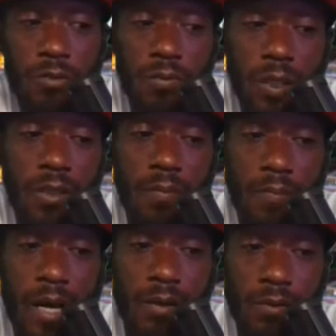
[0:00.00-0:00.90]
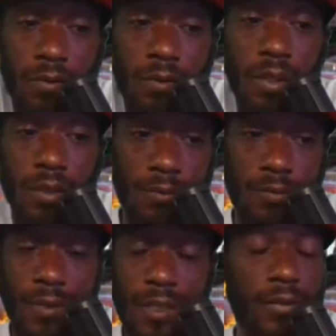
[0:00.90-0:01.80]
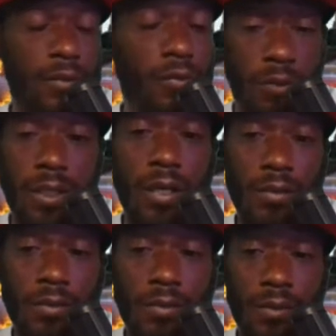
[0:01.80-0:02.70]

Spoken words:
winning the battle. Easy 3-0.